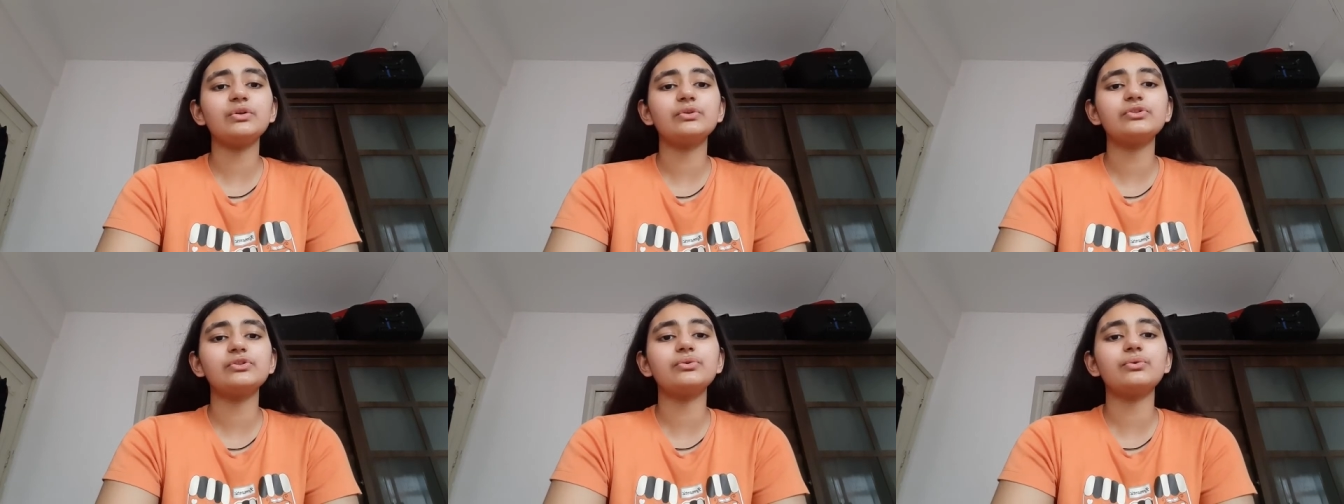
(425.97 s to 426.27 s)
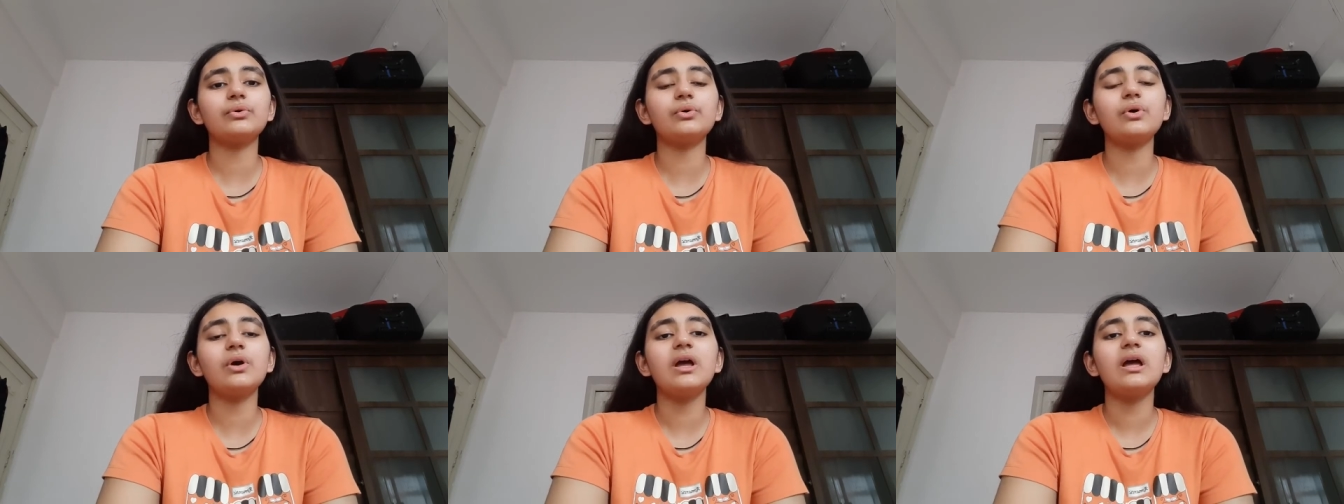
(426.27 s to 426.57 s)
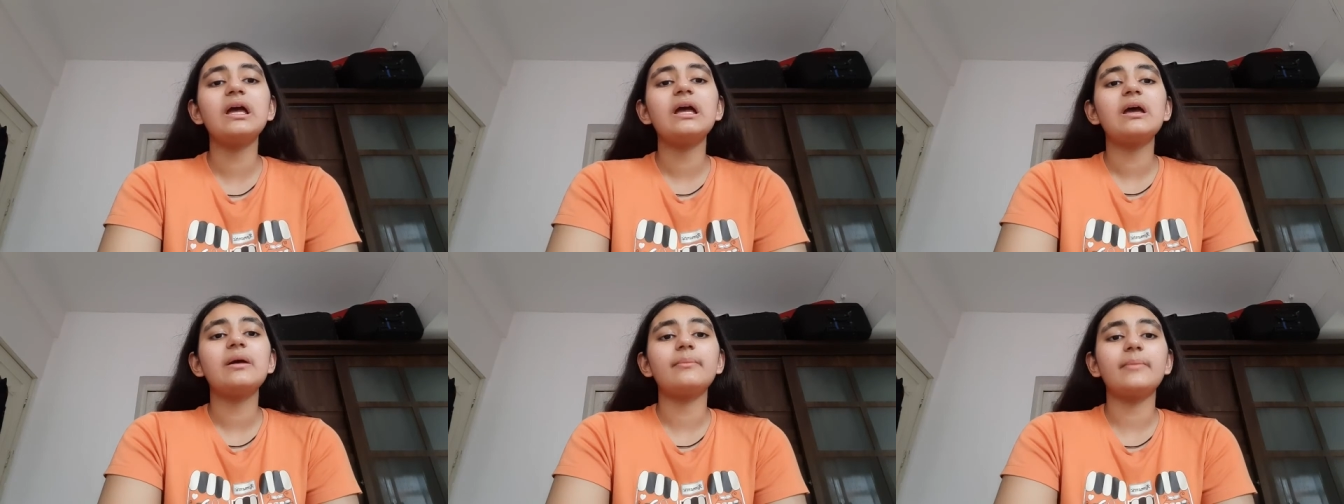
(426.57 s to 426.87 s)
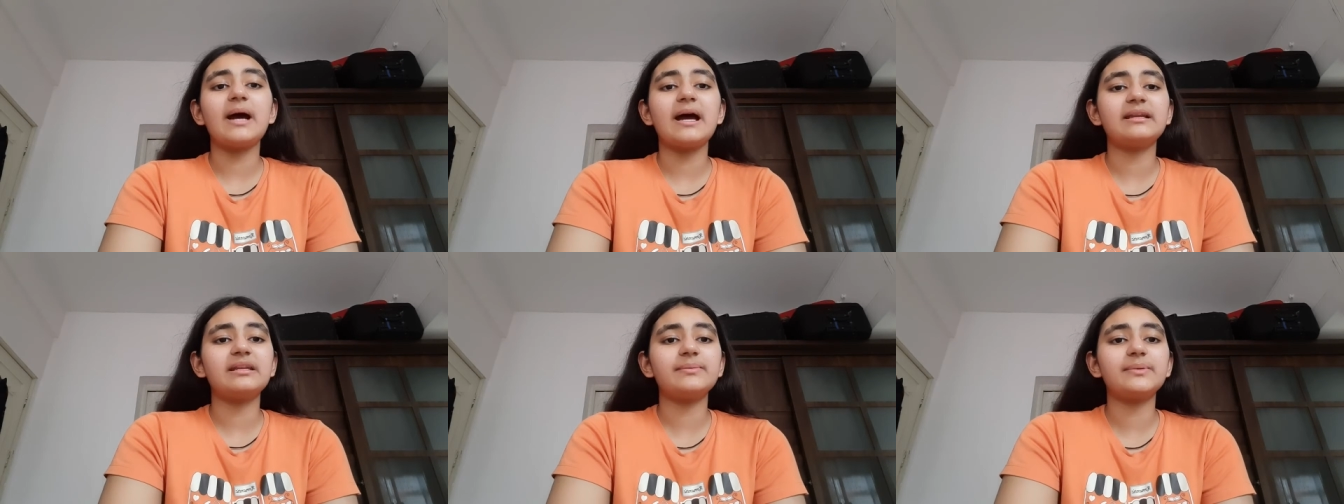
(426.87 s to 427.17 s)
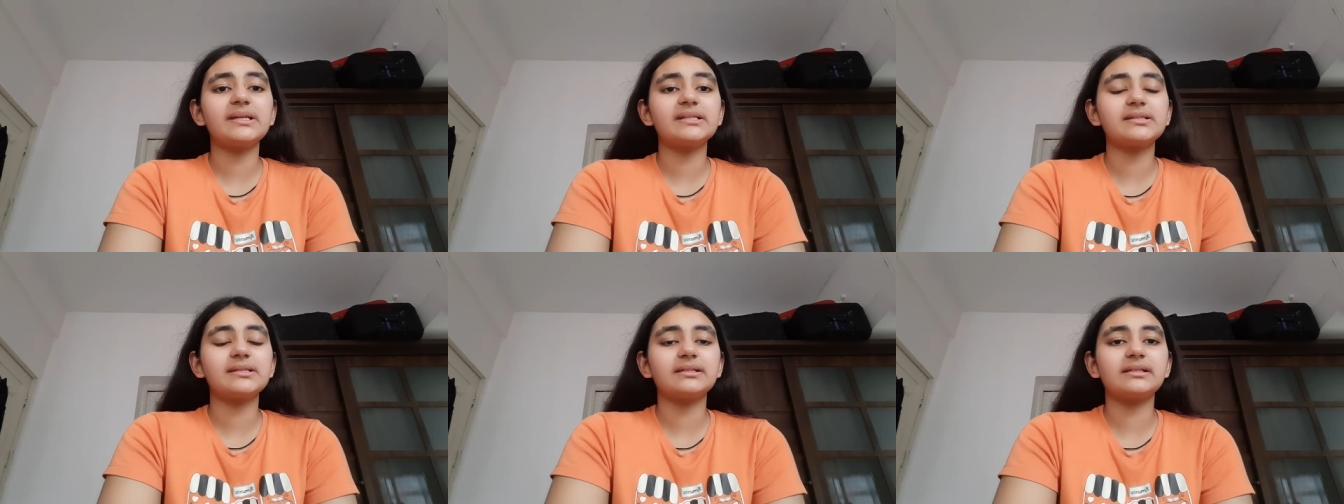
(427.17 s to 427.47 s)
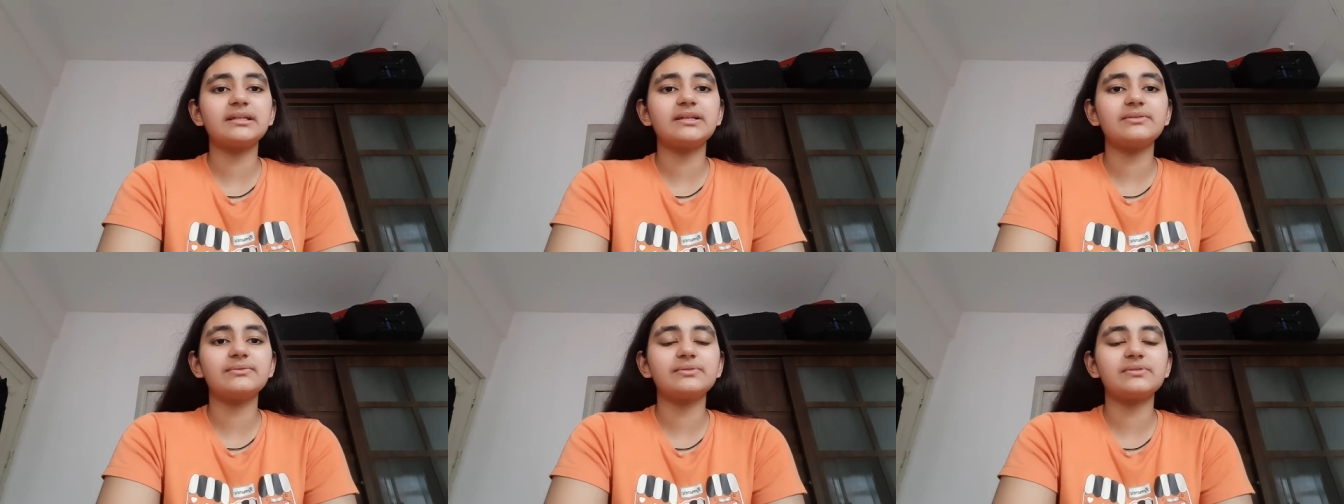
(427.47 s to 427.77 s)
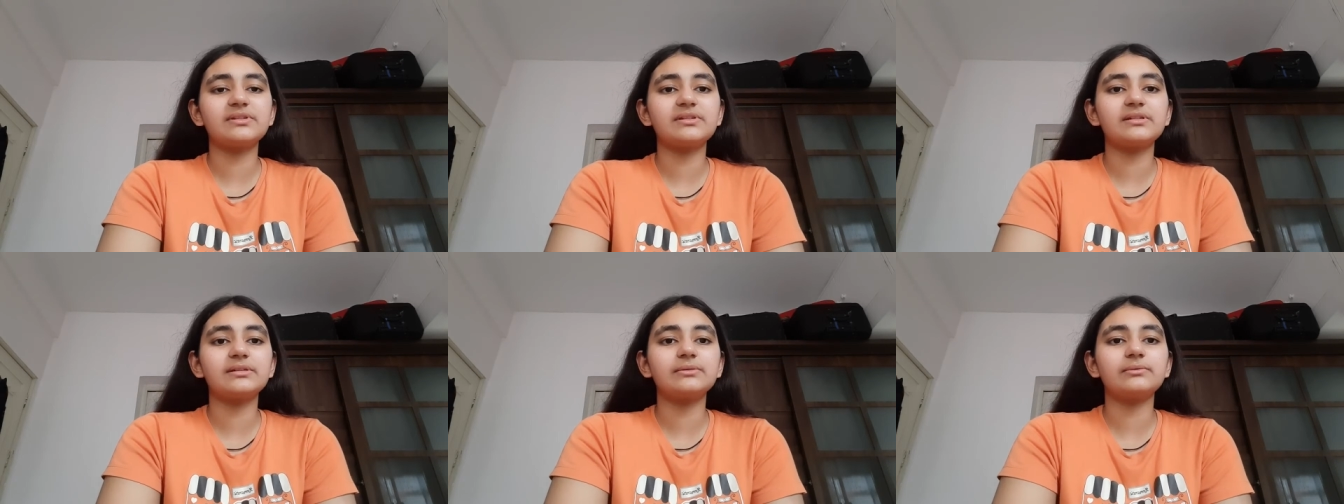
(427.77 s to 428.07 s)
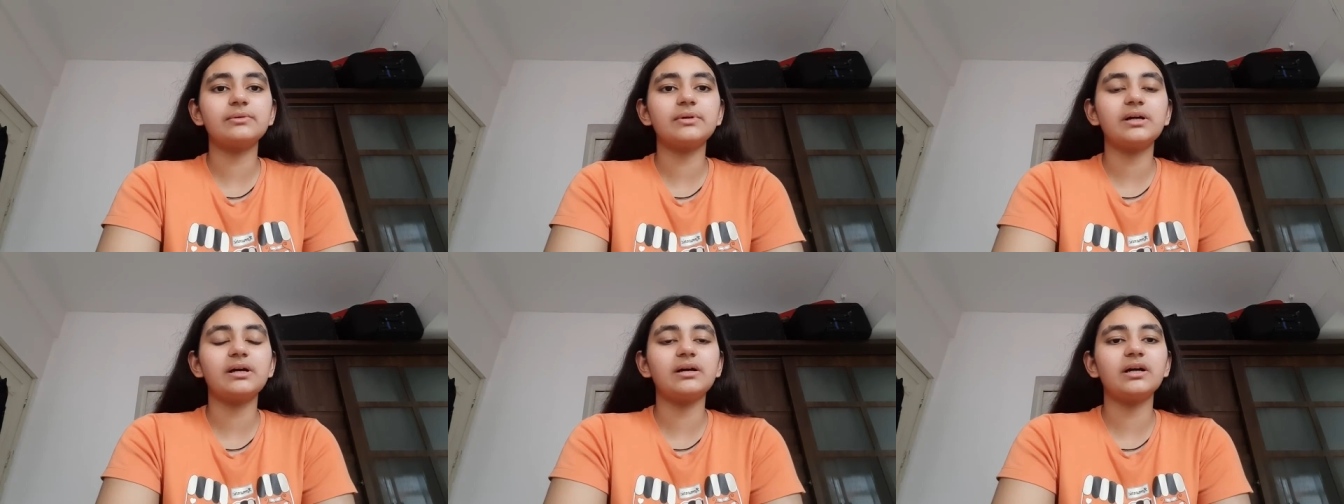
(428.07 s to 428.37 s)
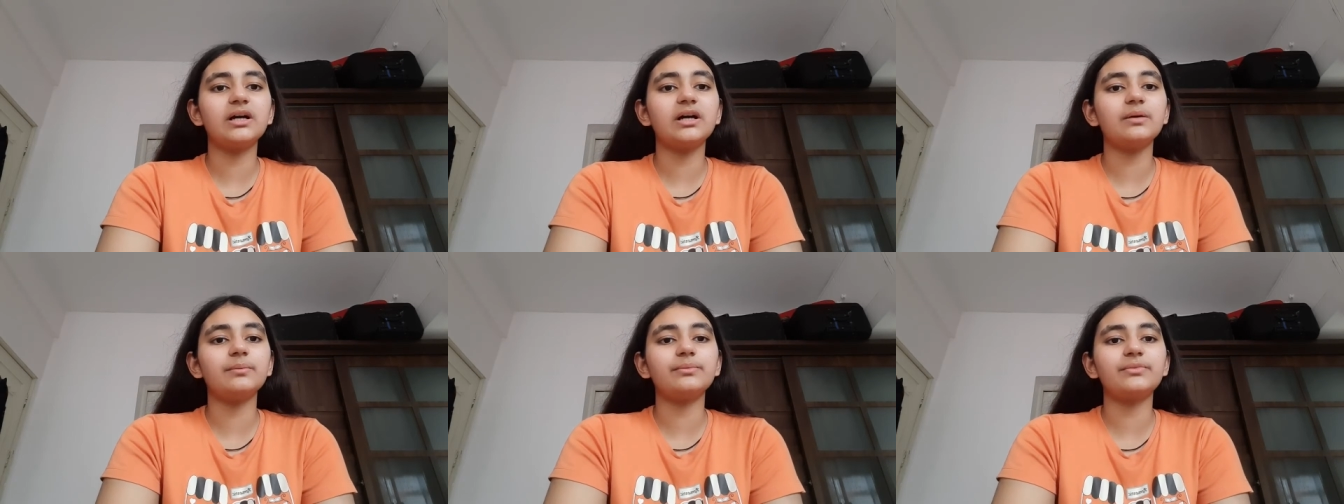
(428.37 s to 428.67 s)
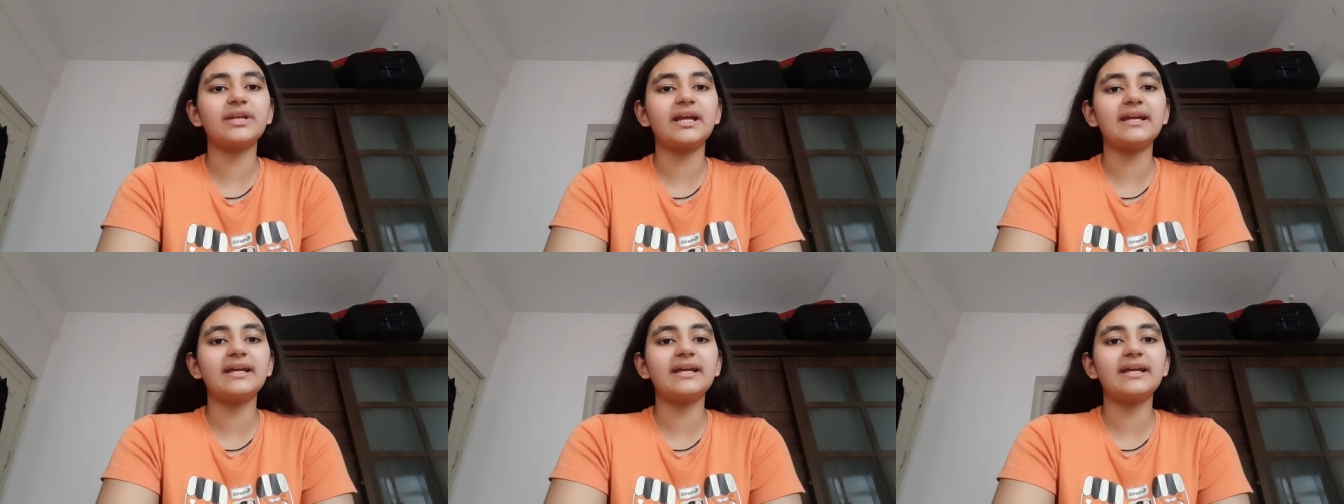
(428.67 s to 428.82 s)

so Madi basically used to um,